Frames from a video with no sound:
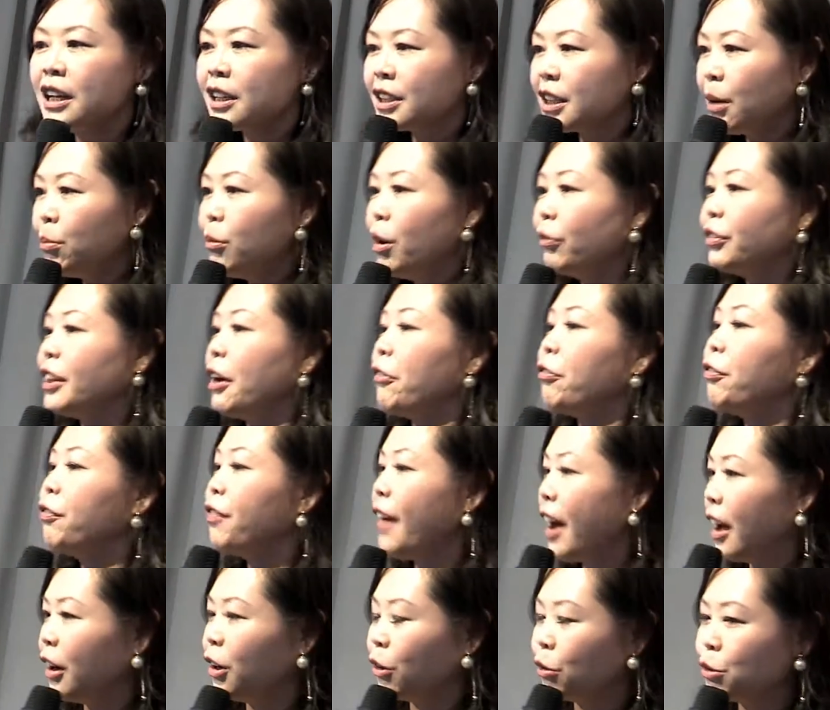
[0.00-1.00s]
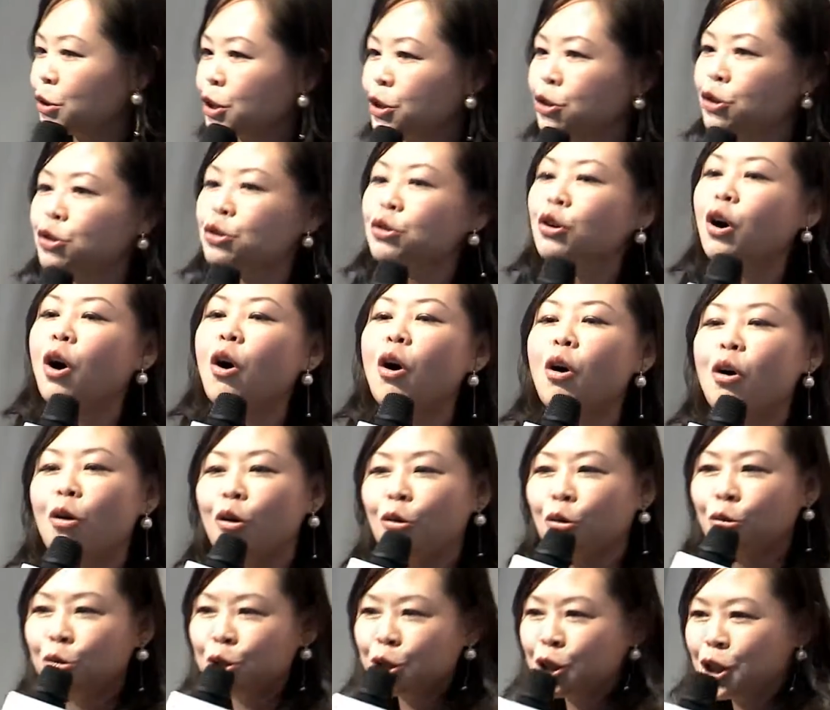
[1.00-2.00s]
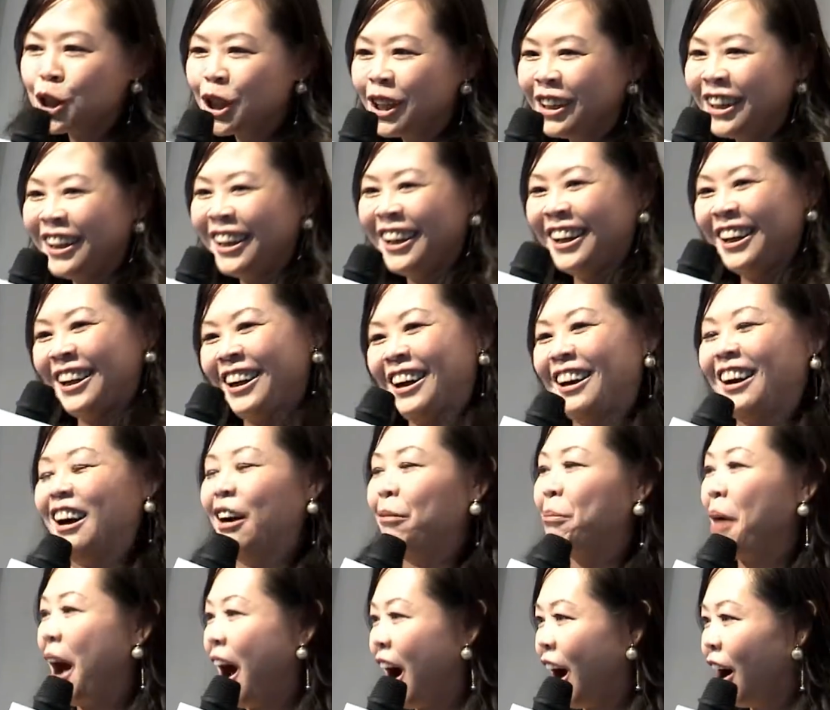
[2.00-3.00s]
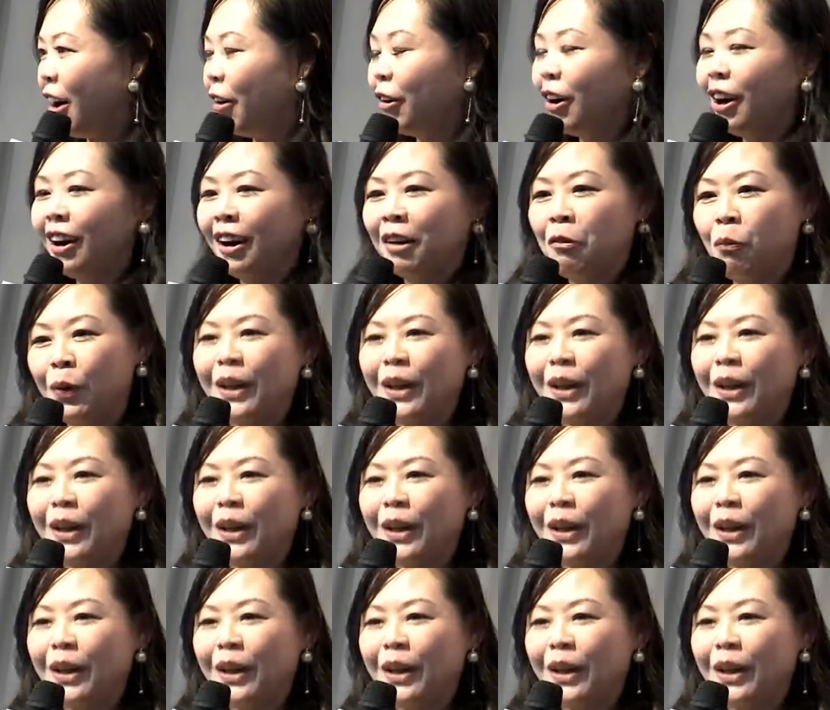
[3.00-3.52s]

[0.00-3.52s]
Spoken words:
some of their fellows to coach our